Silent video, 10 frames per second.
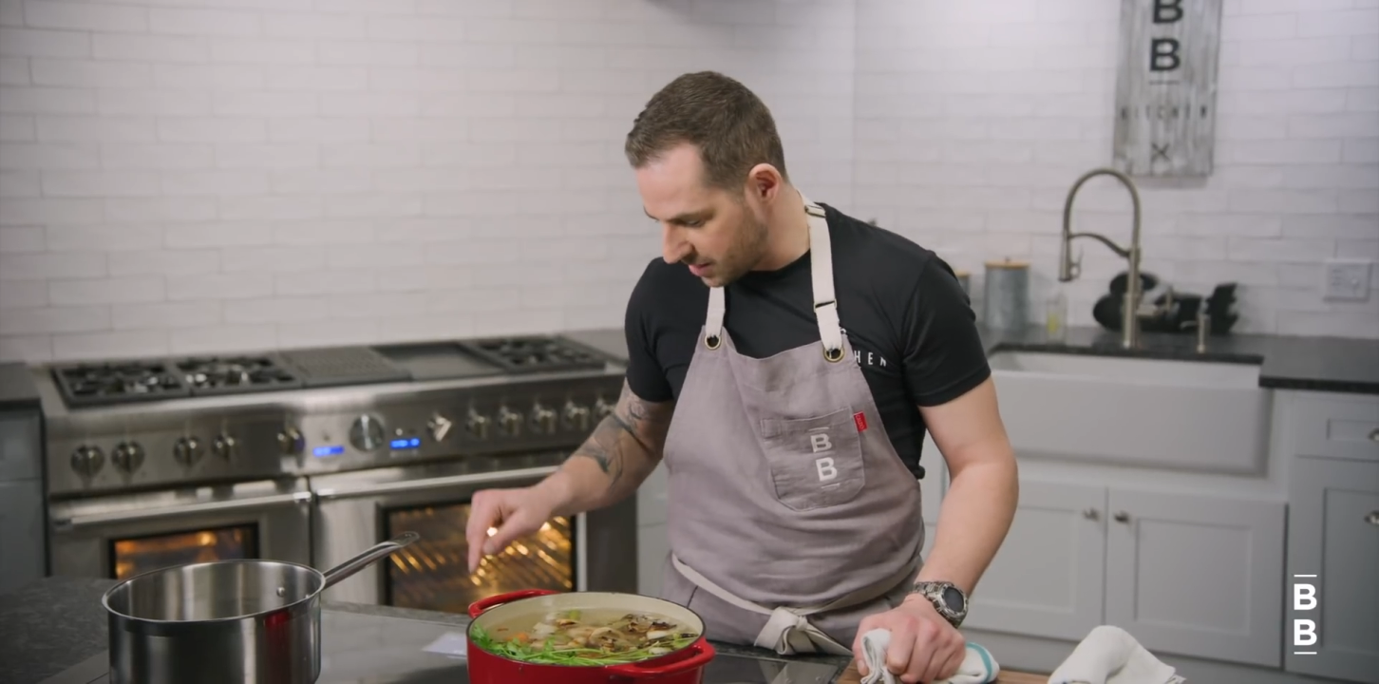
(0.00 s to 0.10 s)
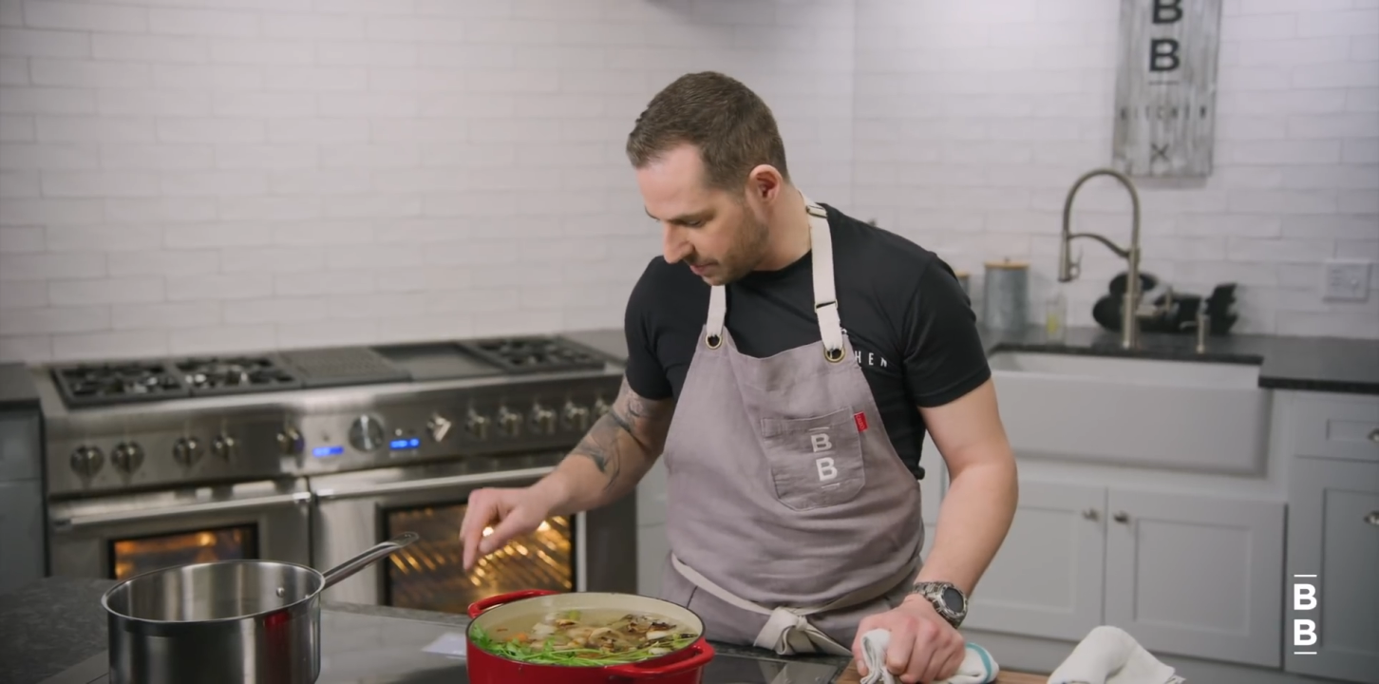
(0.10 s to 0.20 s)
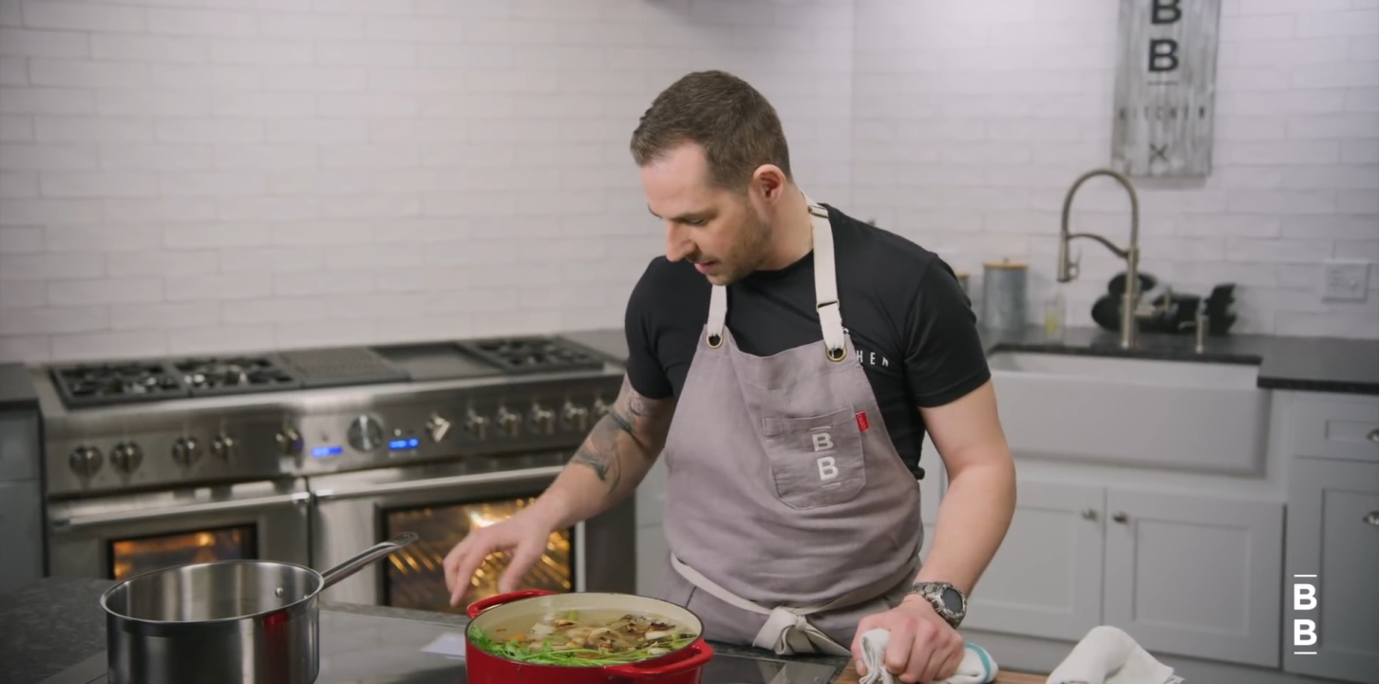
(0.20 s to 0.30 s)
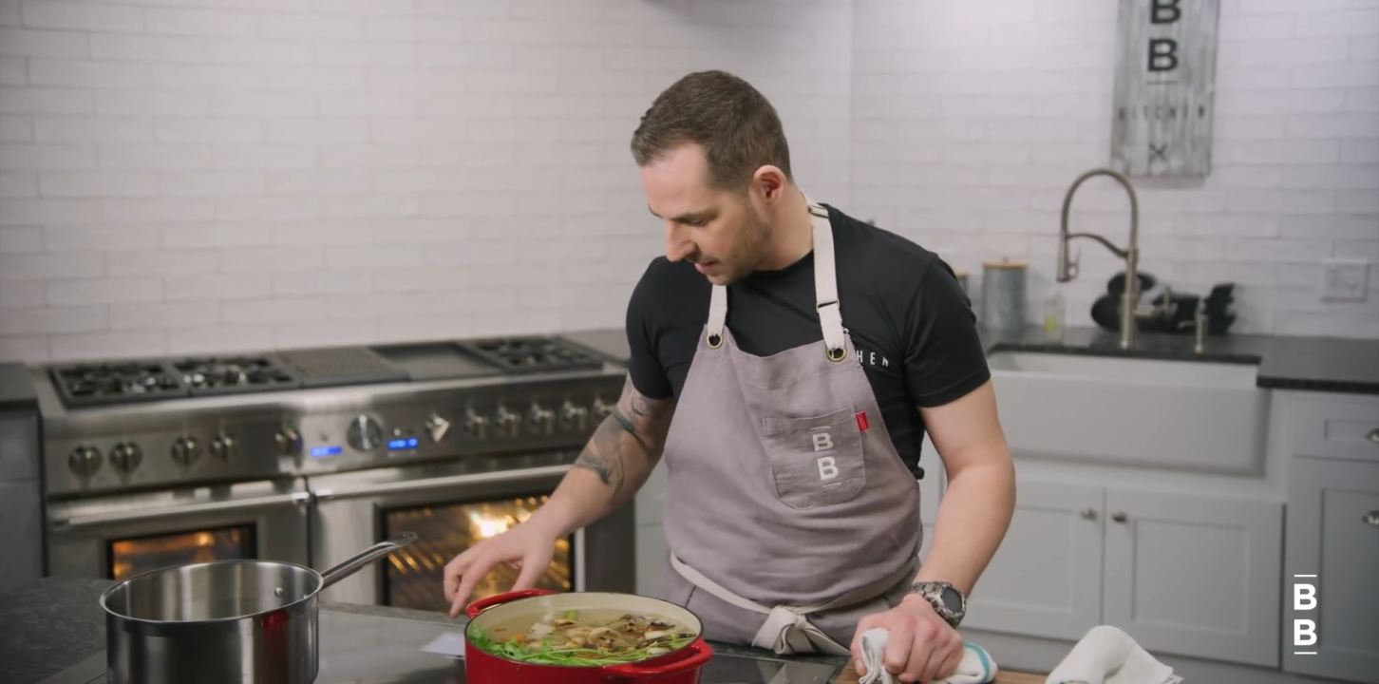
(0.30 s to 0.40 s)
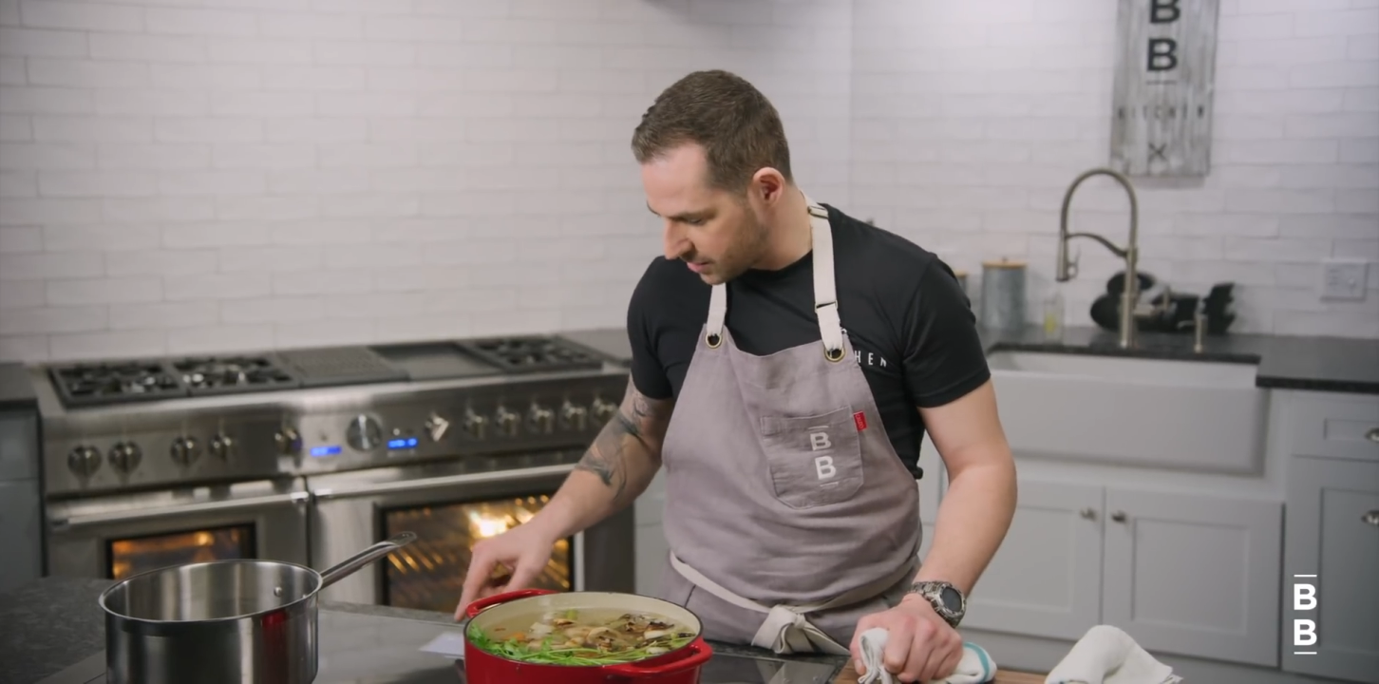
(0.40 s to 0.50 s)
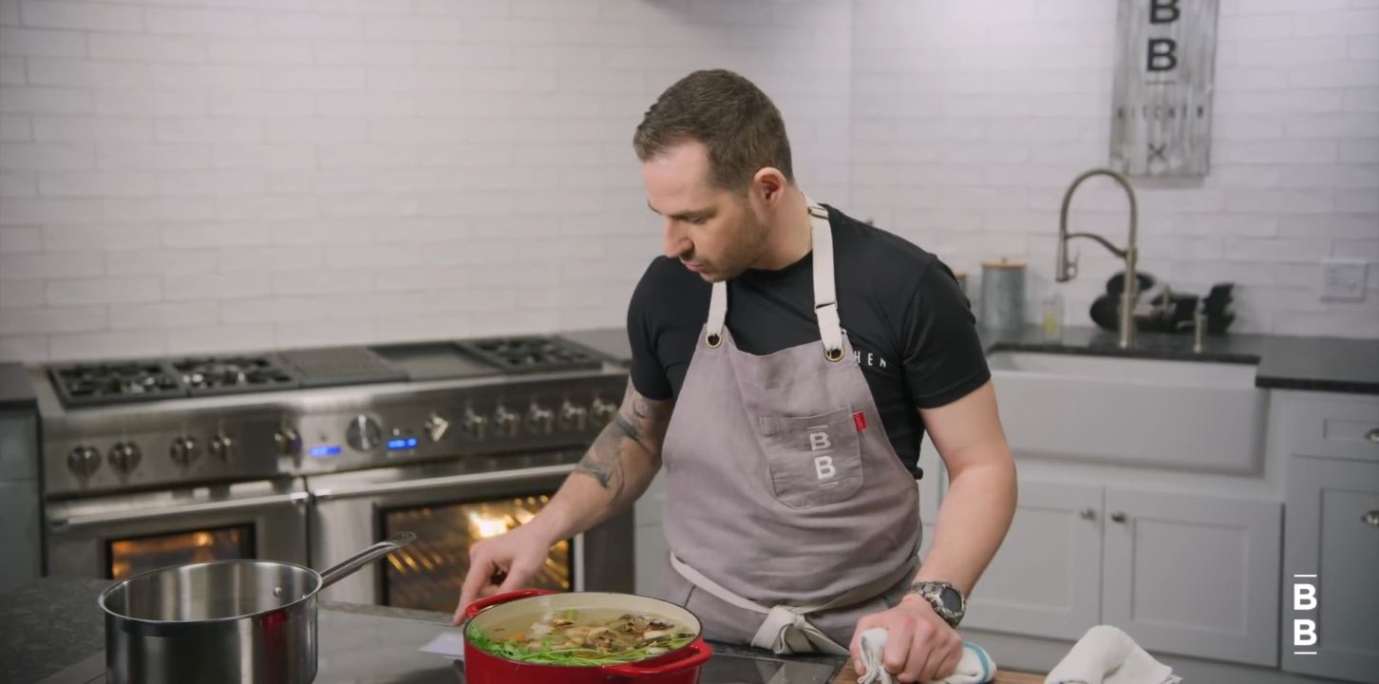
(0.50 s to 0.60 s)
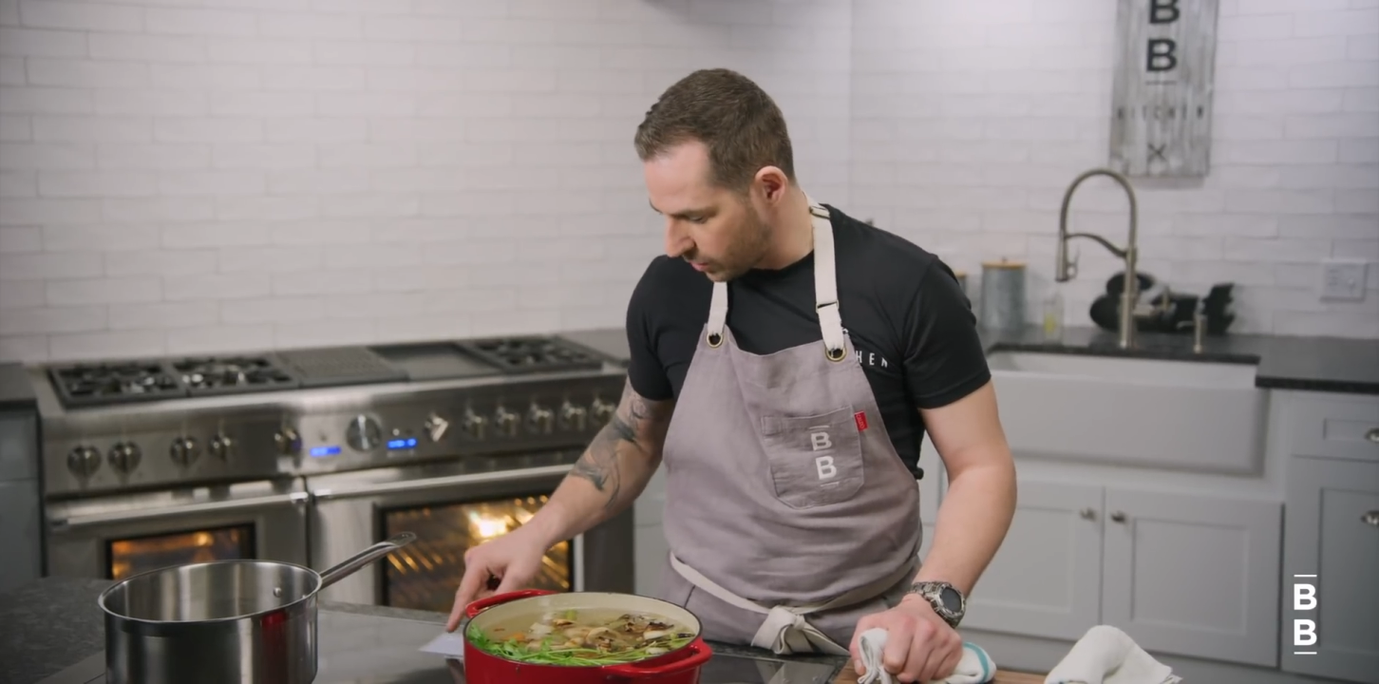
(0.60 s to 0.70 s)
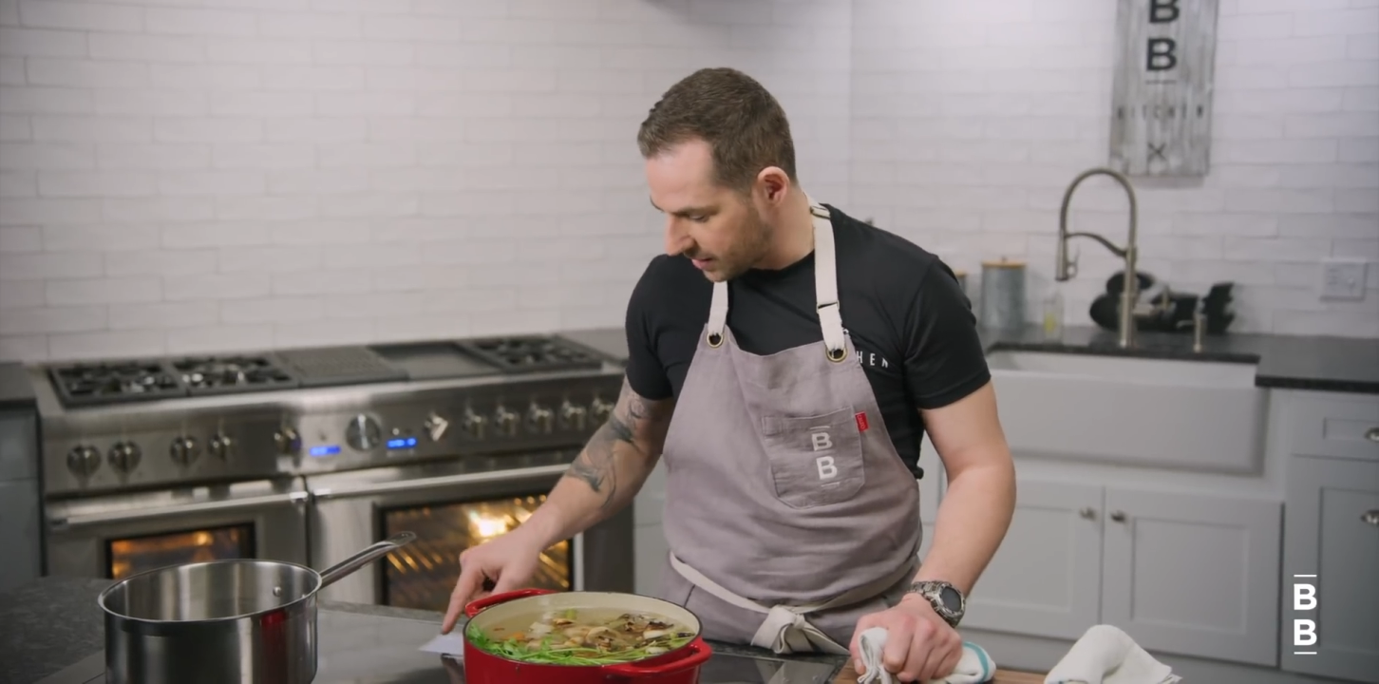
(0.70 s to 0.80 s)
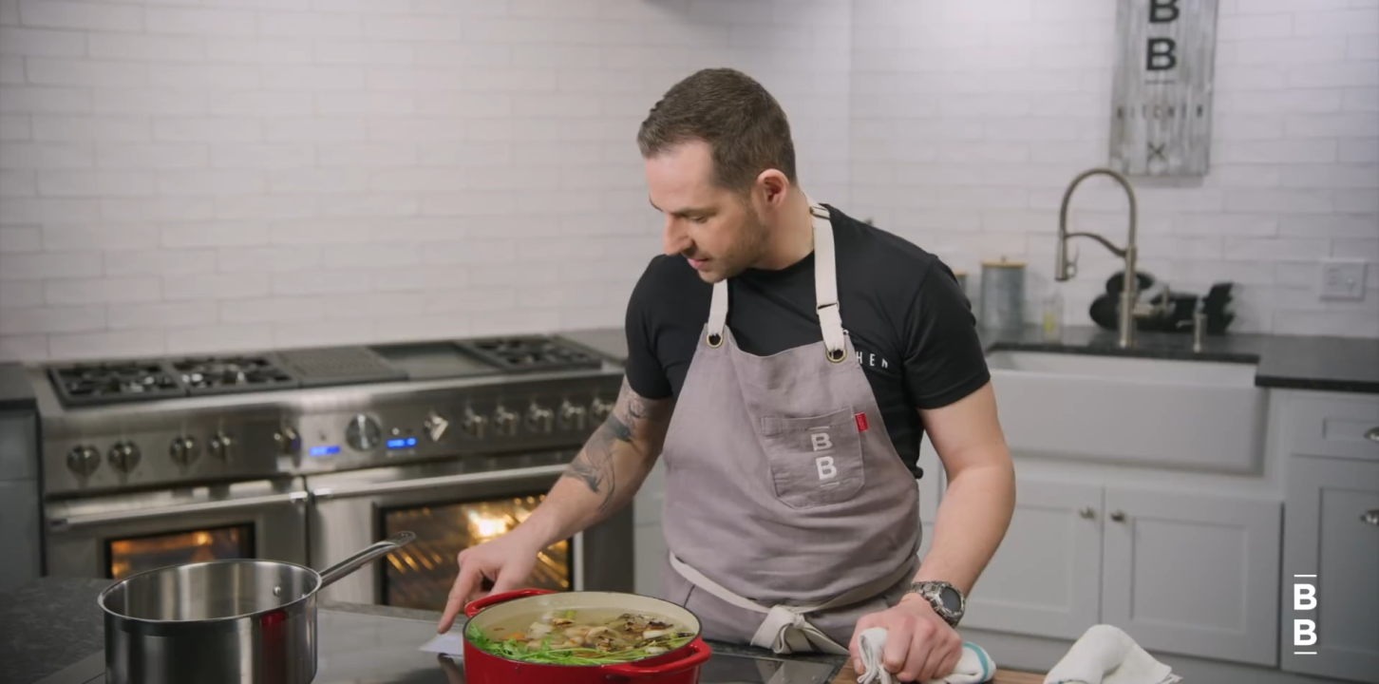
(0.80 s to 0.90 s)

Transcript: because we're gonna